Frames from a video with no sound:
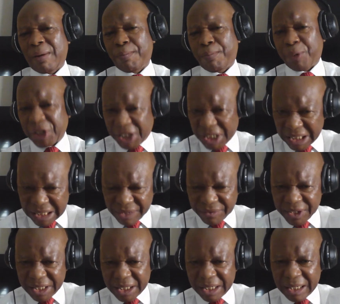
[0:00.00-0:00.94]

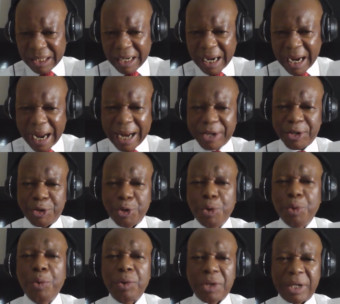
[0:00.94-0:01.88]
positivity. And you
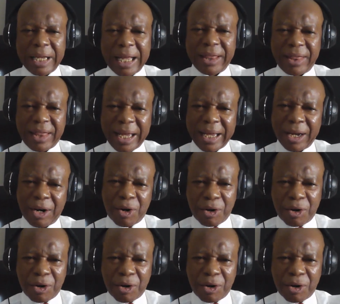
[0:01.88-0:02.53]
will get there.